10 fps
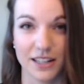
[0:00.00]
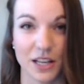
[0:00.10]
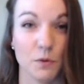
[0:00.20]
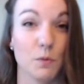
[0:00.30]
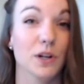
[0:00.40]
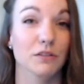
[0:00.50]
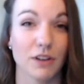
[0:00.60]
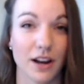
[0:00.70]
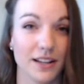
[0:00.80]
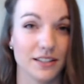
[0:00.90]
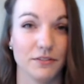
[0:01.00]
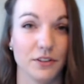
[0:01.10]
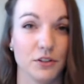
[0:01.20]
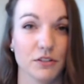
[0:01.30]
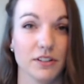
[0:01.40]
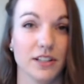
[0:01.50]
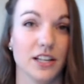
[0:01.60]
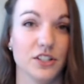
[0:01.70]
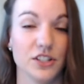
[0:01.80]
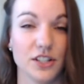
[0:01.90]
and will arise in future
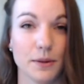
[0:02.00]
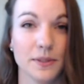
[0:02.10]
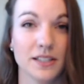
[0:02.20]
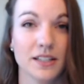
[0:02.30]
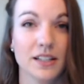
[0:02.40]
relationships,